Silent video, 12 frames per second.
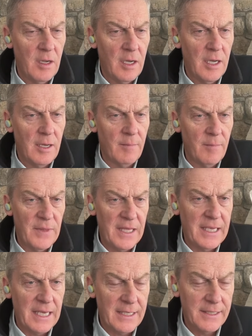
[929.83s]
Um, they
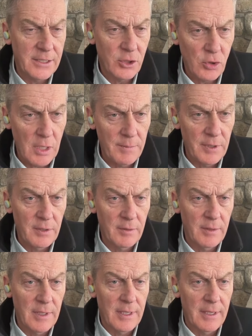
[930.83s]
got into
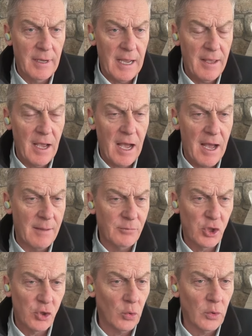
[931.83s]
trouble, uh, I, am
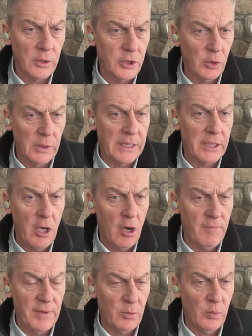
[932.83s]
sure, during
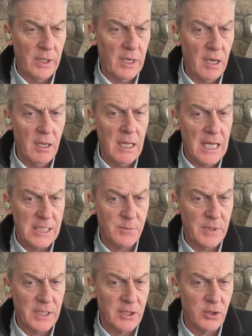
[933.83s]
COVID when all
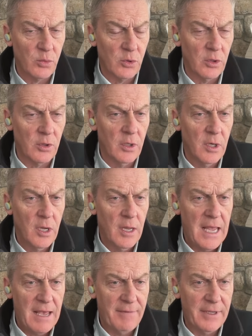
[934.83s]
hospitals were
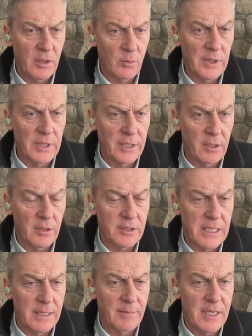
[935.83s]
having a really hard
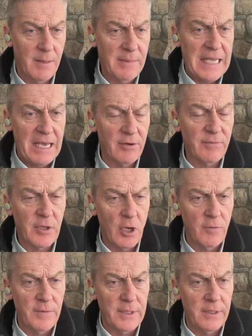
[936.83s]
time. Coming out of
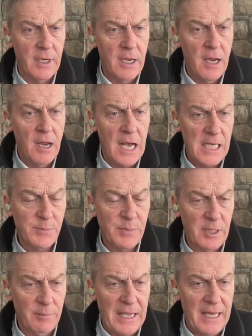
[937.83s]
COVID,
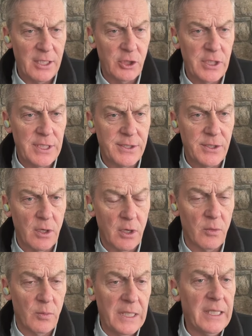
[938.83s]
hospital balance sheets
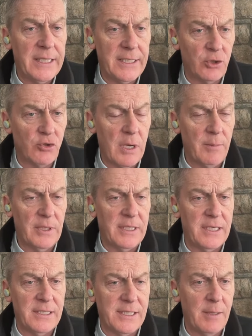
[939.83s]
are really in trouble.
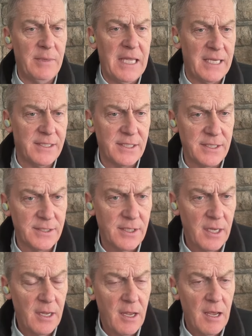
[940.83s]
And in some cases,
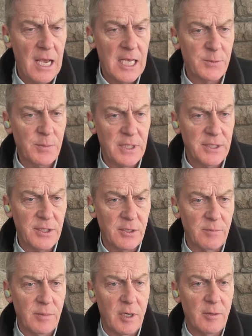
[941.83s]
hospitals
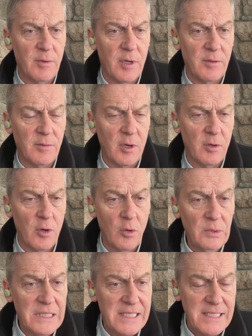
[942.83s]
are, are, are, are
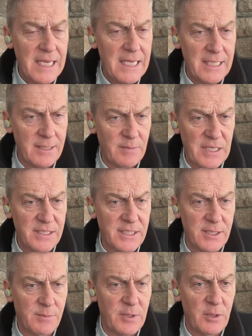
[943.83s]
only staying in
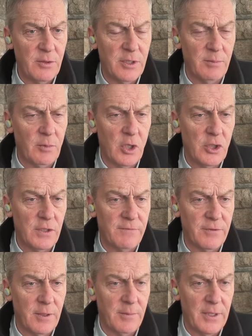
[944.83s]
business due to the margin
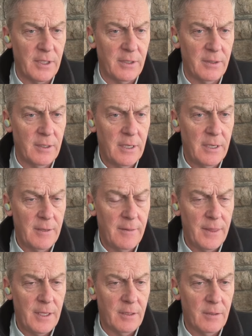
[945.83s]
from their,
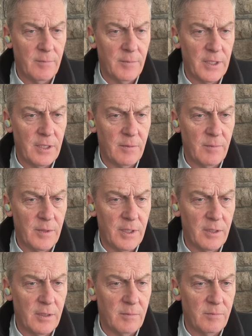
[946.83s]
their, their,
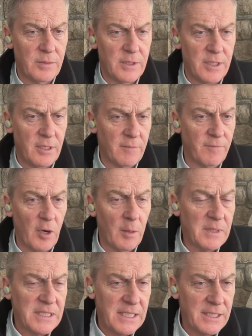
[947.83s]
their, their
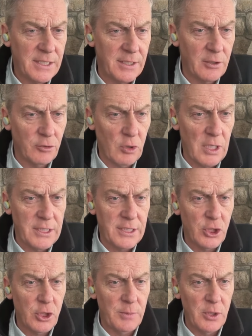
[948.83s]
pharmacies and their drug
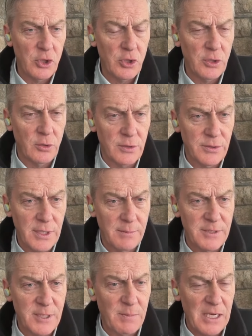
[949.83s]
distribution or
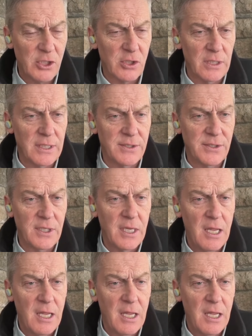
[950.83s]
some specialist